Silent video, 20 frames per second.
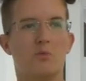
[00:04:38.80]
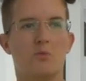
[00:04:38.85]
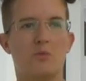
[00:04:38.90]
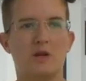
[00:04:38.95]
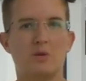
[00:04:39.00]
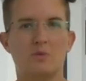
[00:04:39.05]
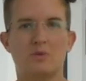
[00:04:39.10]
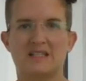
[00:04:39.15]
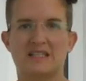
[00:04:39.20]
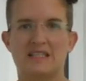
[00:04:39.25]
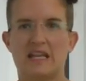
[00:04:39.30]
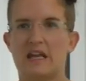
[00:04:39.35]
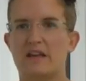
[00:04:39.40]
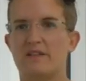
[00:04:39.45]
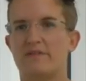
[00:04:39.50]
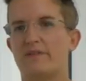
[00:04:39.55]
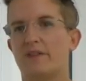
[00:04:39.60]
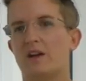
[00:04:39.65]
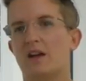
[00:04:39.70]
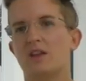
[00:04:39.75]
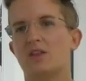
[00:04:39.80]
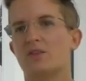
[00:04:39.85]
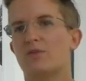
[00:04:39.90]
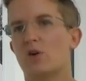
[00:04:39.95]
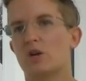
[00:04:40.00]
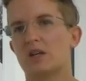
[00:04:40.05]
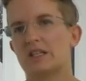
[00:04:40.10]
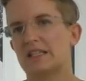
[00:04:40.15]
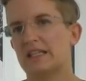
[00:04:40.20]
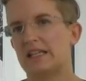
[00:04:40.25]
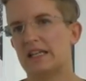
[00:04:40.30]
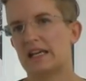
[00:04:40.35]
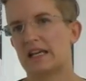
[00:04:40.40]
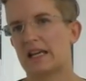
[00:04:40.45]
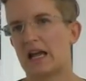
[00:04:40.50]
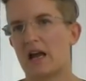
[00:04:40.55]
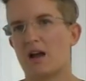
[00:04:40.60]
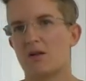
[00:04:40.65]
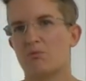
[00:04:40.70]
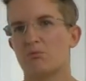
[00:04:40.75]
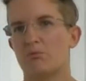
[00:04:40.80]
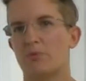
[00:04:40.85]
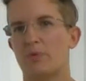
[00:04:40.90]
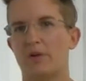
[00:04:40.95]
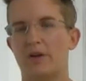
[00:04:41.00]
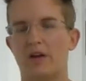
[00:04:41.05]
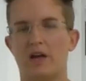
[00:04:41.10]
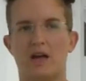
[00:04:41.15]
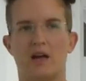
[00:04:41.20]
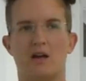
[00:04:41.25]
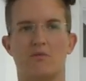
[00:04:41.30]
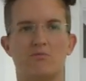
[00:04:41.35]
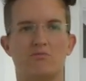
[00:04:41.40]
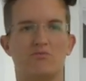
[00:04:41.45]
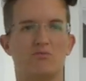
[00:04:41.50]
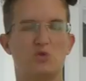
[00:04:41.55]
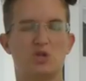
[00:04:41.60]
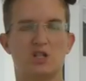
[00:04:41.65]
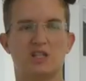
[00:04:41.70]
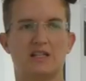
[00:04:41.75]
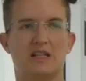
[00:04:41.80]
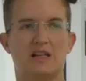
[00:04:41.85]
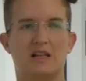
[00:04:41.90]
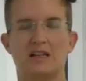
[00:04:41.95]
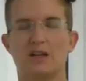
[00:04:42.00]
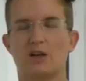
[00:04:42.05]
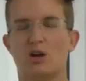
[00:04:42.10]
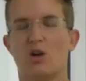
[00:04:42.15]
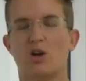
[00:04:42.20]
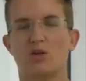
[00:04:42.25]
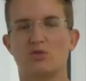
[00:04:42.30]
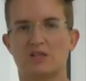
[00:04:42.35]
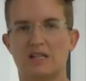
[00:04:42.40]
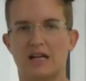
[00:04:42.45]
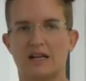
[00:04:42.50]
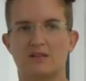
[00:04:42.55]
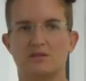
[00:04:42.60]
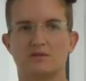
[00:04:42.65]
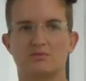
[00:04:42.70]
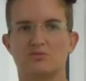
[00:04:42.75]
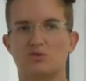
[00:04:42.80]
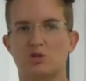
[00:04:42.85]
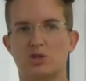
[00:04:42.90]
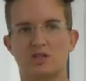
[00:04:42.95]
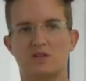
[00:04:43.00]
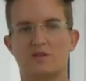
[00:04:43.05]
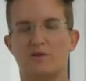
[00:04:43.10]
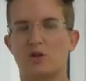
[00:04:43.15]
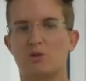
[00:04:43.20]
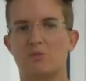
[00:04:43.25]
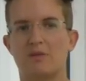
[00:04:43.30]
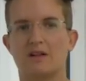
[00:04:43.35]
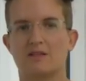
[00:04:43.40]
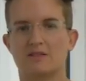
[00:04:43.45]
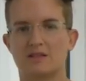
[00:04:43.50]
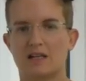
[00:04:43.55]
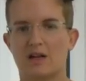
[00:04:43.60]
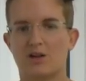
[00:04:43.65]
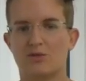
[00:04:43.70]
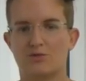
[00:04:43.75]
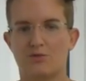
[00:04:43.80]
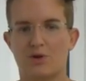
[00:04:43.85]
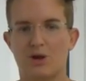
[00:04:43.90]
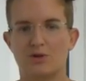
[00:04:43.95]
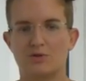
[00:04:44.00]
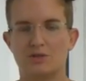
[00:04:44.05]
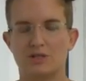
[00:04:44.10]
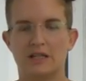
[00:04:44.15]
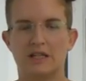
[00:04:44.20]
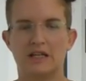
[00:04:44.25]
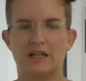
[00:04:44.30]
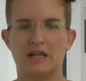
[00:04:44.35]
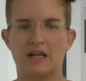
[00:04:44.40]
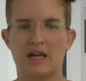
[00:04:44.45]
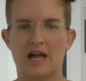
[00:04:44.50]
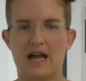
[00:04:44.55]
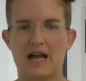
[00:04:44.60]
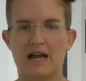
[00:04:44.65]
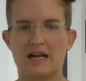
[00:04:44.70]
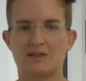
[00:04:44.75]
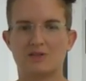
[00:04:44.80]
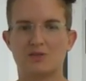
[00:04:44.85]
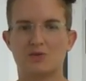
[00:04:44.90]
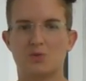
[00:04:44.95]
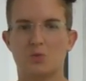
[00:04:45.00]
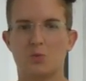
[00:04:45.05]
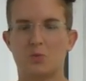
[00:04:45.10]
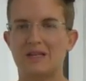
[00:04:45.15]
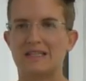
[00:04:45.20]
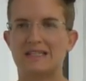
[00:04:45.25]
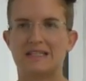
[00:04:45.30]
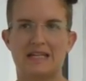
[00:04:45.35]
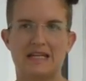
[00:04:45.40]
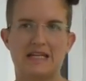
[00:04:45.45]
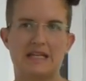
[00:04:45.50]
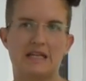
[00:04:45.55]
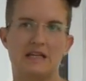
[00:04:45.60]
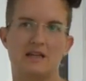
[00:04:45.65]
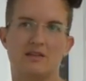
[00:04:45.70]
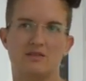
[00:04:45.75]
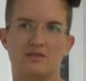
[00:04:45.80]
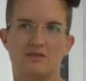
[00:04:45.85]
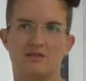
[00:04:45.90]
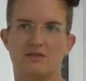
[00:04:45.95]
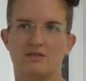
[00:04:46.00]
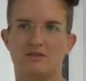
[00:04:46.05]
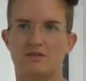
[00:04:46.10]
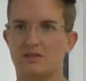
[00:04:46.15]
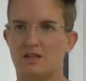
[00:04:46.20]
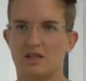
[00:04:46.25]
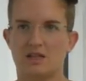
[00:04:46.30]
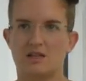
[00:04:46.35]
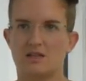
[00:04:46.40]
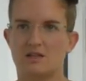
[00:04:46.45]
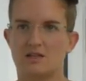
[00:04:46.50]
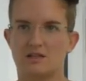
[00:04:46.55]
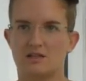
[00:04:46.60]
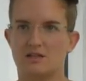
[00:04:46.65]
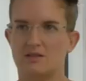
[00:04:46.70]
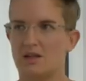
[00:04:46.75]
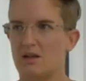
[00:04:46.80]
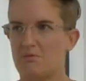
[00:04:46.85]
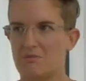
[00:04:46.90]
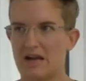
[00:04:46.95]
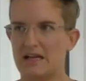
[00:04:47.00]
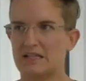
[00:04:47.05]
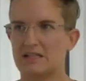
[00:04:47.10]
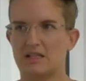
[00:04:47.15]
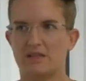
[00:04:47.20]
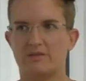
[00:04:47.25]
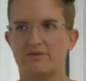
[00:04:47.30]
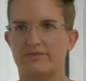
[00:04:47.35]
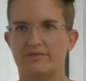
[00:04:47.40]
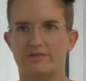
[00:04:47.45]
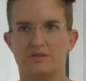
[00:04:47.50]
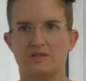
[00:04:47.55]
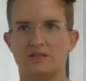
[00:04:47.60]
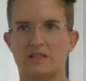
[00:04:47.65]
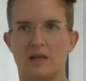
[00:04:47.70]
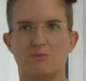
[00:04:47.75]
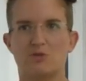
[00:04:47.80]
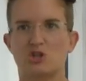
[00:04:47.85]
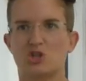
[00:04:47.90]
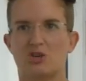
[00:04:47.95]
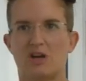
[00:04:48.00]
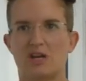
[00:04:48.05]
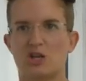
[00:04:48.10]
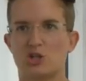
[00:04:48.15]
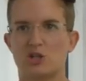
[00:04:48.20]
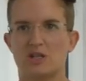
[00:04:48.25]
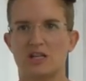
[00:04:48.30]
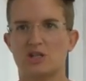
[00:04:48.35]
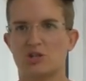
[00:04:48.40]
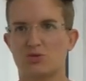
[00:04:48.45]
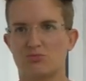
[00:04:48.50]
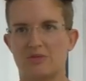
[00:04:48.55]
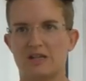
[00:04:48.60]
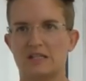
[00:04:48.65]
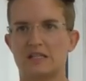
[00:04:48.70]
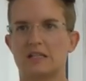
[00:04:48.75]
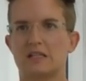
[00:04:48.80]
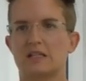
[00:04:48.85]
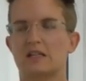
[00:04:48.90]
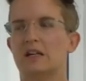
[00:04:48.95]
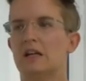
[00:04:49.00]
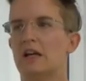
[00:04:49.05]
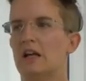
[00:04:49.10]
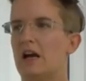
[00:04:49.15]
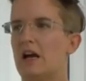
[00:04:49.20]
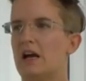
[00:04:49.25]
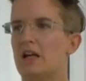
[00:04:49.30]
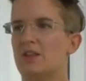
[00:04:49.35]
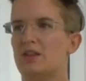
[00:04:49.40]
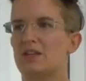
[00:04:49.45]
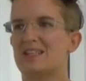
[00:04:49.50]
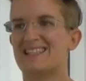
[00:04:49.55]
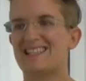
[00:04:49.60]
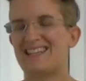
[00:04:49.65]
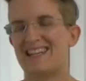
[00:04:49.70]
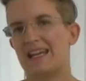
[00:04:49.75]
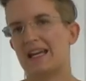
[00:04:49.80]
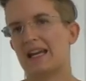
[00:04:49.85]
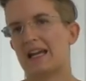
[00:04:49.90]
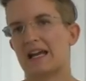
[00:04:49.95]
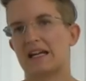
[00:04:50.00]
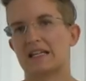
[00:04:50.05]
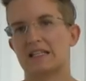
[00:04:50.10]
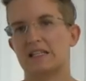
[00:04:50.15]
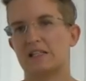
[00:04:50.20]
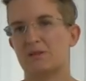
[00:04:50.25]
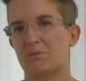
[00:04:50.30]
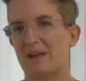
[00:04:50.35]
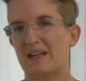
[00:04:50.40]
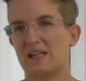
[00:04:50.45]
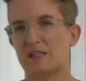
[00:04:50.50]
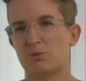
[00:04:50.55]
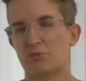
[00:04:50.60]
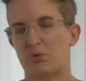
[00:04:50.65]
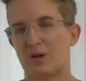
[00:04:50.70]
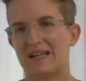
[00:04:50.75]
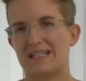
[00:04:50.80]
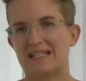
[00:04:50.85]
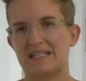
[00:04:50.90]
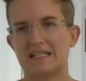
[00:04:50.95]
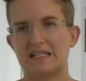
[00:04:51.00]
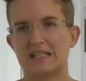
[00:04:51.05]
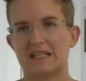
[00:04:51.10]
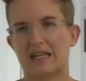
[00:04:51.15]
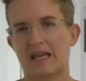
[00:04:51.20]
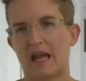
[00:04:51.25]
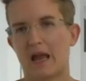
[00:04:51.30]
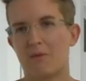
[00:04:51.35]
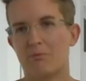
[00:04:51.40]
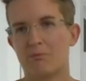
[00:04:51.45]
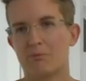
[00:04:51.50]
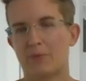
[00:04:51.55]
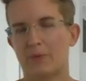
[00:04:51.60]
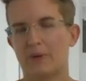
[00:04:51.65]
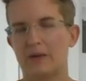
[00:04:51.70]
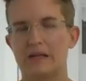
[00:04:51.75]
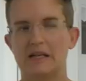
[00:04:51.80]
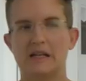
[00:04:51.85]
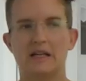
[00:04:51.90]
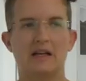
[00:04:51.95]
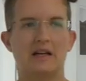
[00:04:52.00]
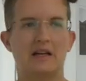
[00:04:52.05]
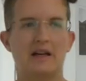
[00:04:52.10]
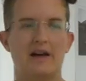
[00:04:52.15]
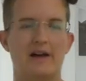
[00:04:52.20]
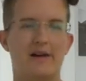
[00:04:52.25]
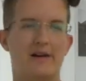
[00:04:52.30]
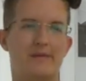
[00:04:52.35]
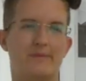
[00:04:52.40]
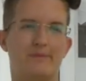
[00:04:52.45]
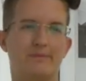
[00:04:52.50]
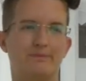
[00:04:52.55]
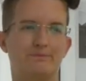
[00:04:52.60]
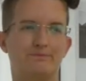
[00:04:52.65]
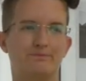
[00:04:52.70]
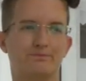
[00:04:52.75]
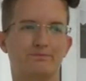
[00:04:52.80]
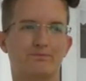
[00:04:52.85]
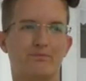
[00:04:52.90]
we were safe at the volunteer camp, um, which is a little hotel just a few miles down the road, and we see that a massive demonstration has arisen and that tear gas is being sprayed into the camp. Um,